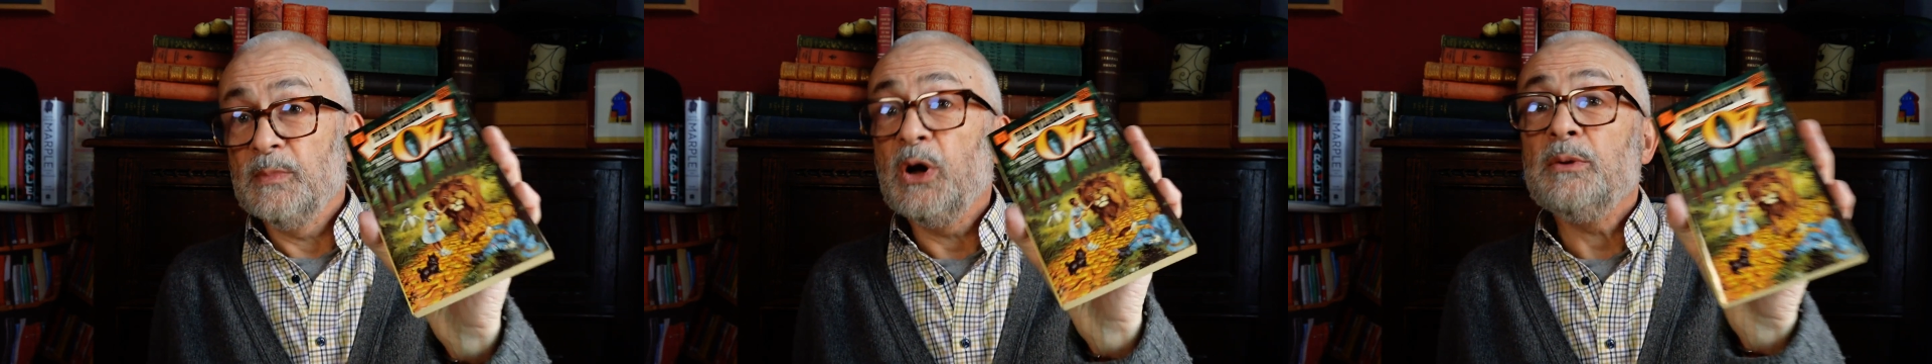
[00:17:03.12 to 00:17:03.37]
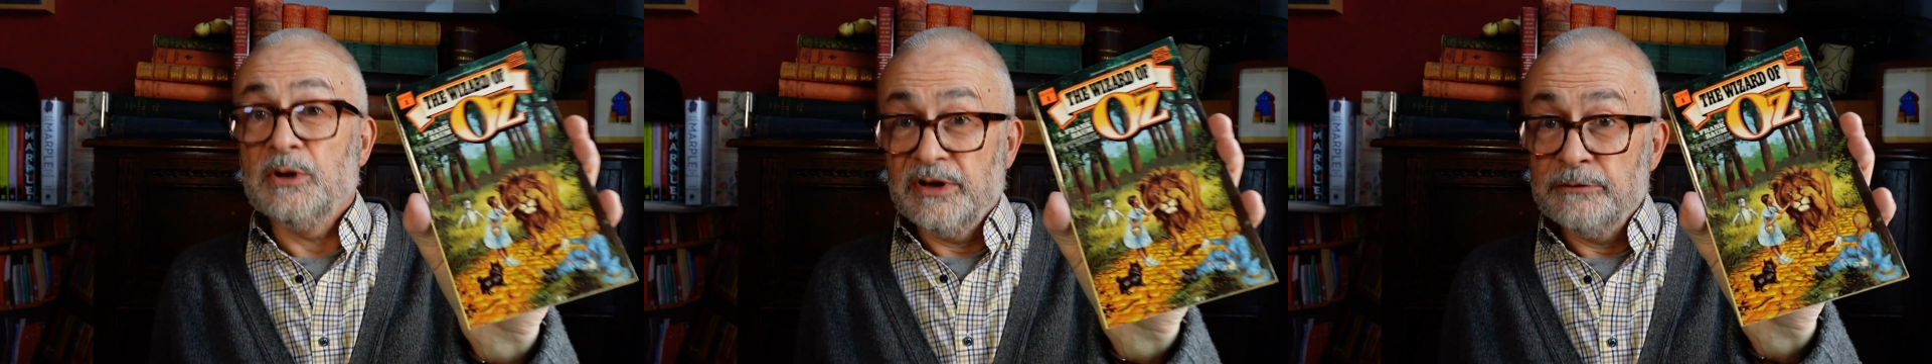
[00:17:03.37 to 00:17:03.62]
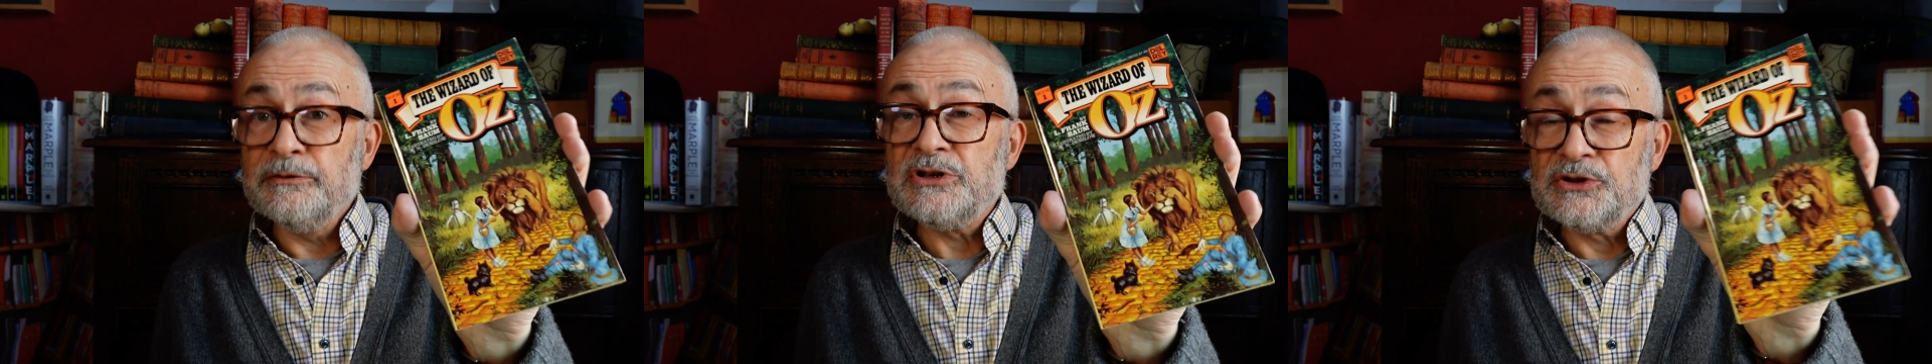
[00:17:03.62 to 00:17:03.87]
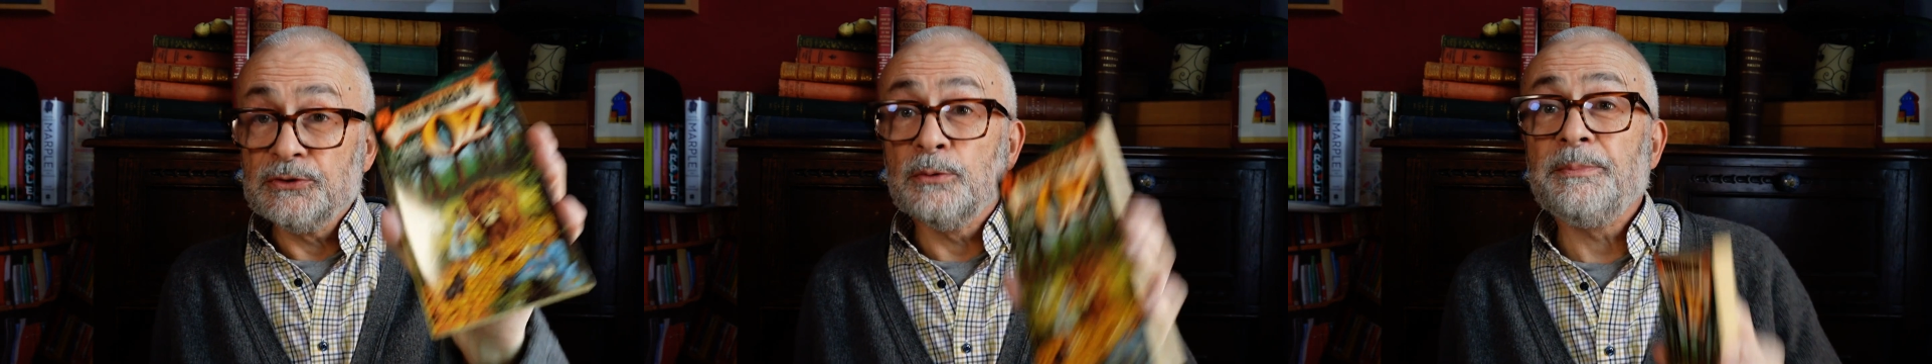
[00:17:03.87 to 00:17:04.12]
the
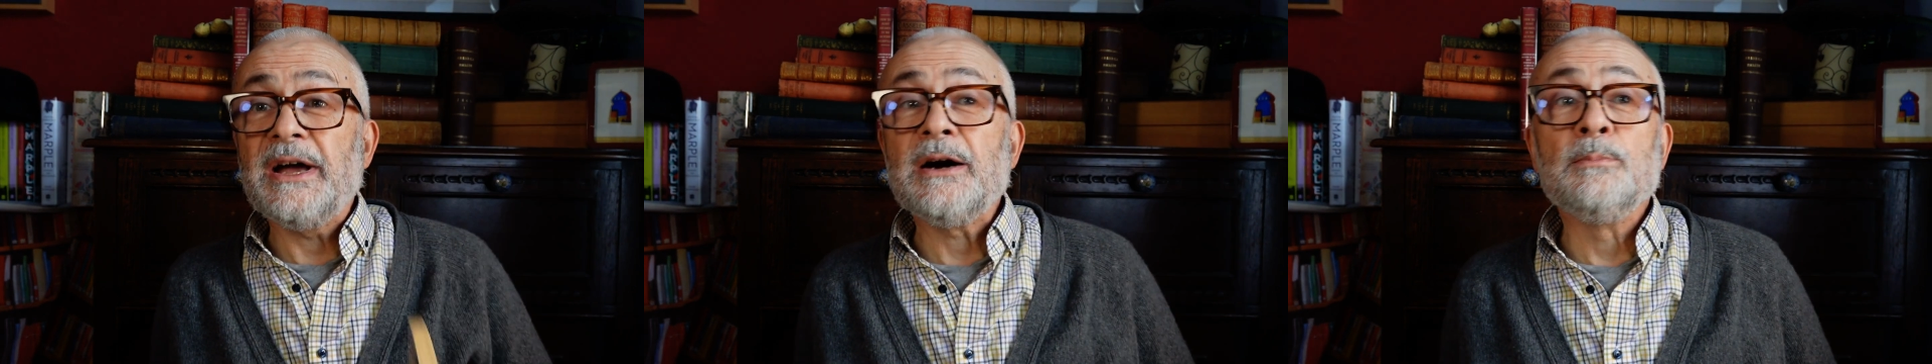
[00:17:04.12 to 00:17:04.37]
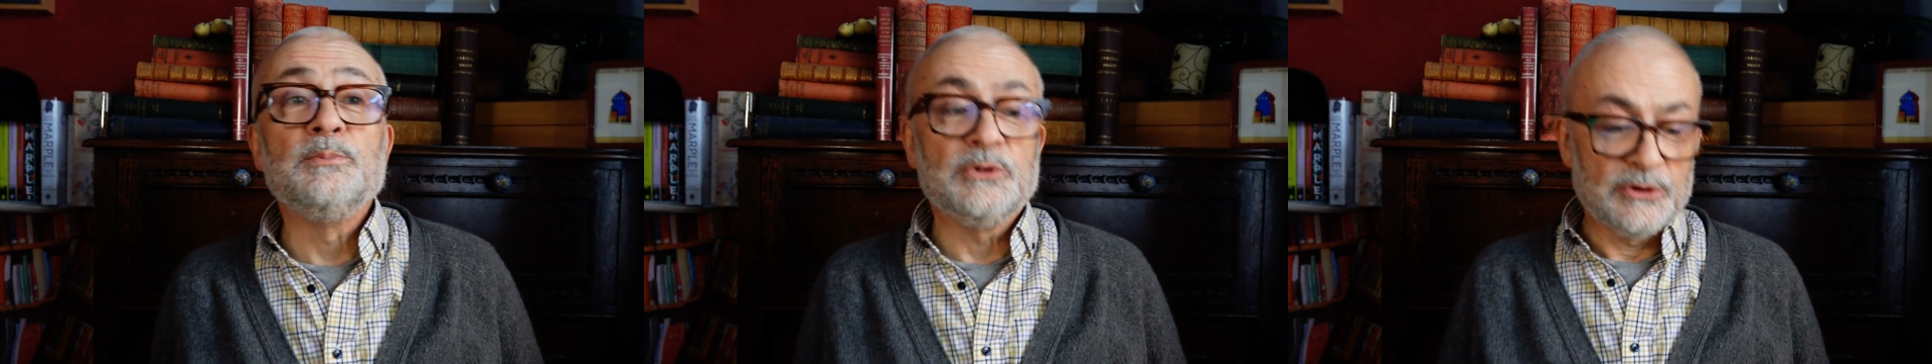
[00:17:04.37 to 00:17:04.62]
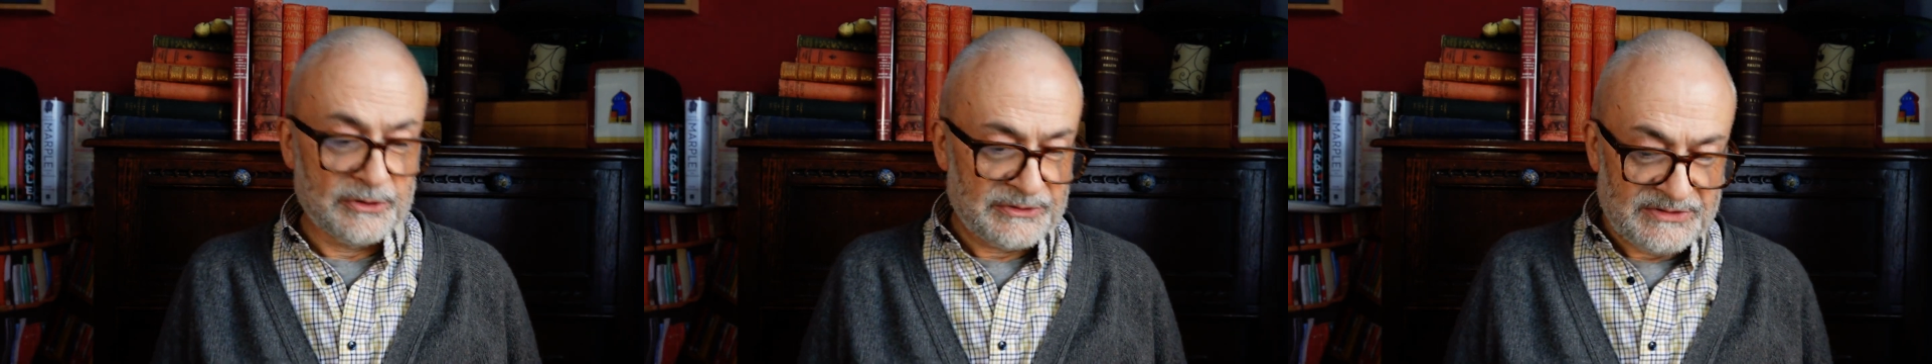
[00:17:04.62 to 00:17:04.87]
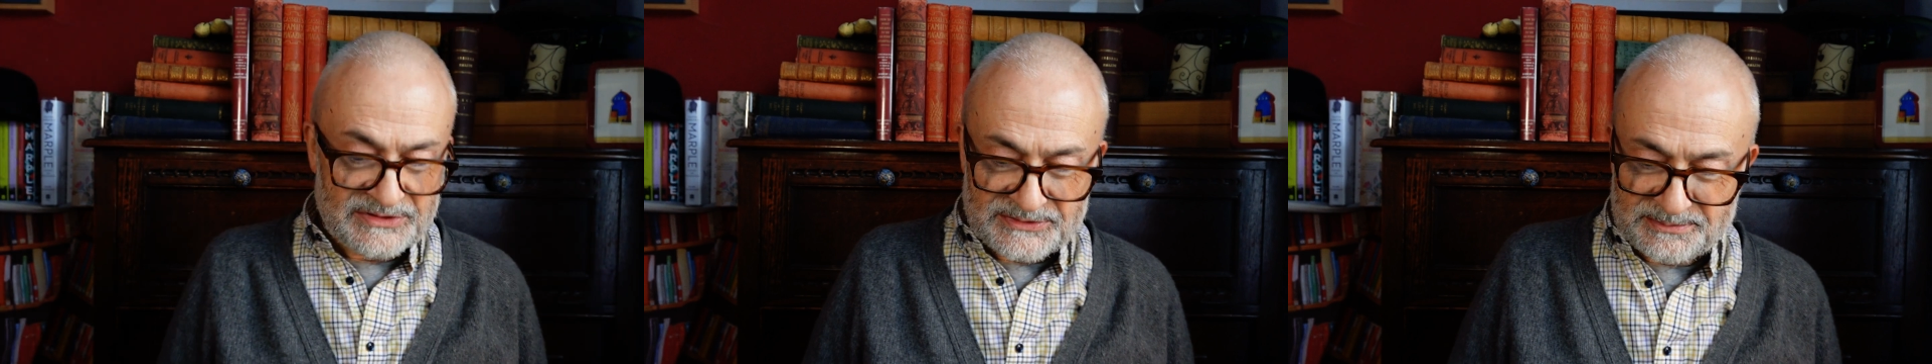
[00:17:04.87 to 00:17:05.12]
original Baum
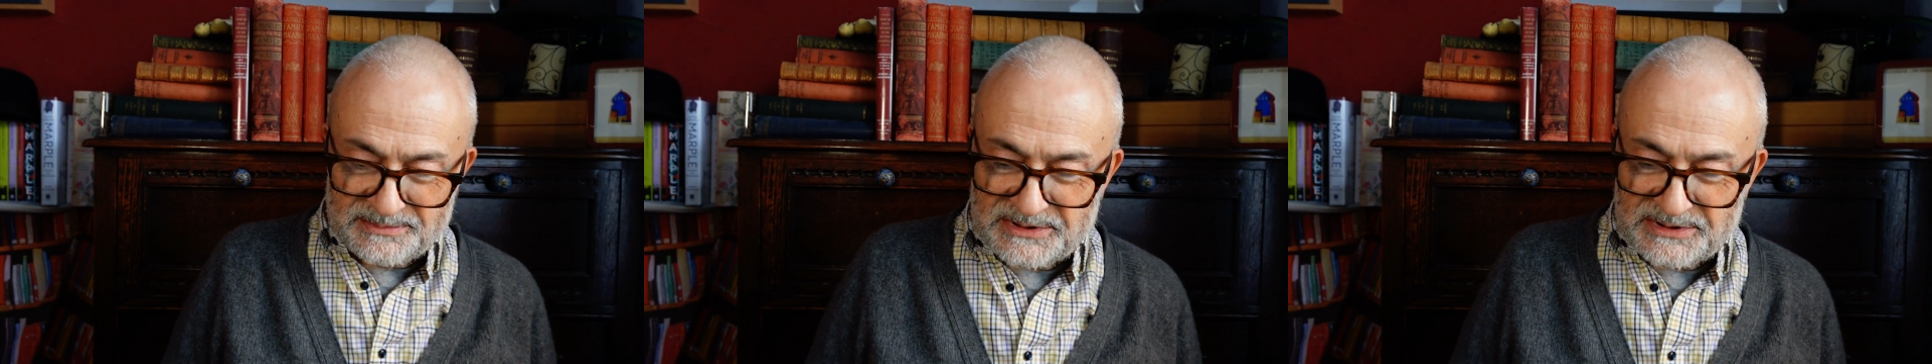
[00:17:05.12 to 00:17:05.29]
books is